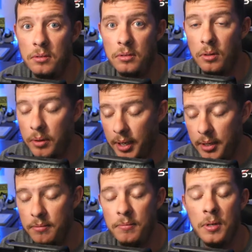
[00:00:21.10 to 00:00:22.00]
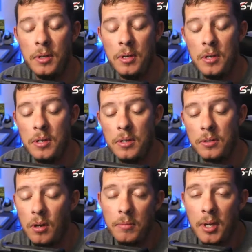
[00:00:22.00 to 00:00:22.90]
Okay? So
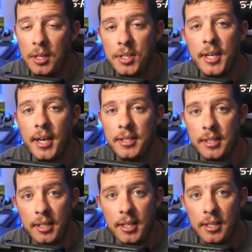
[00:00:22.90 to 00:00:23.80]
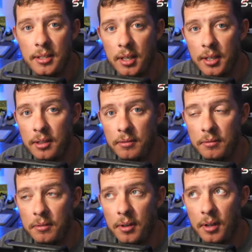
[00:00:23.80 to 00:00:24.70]
I'm not just STDs. Like,
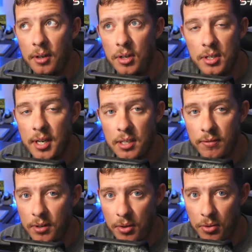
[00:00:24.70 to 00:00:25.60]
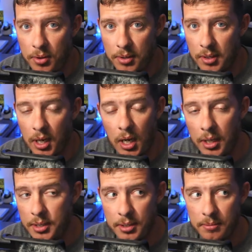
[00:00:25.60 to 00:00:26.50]
you get tested for other things like
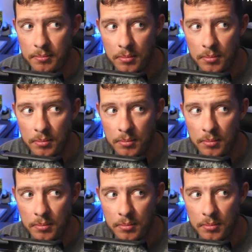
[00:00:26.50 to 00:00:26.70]
autism,